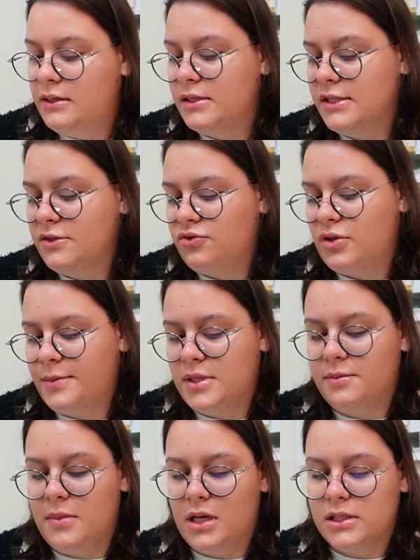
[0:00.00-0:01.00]
in the
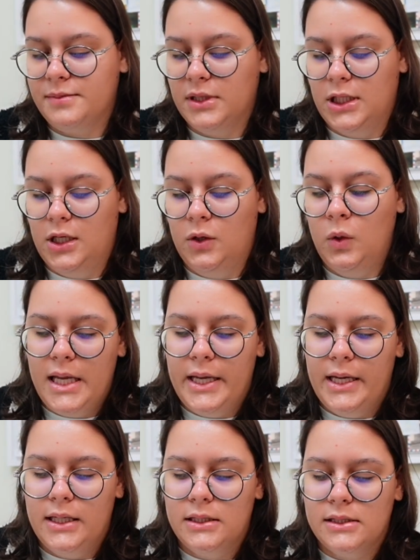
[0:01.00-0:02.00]
description box below.
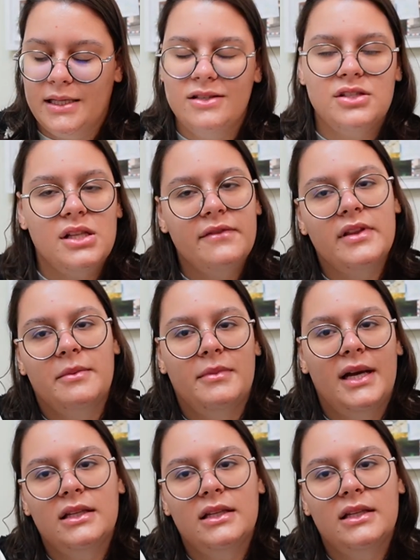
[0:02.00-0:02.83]
And I just love them.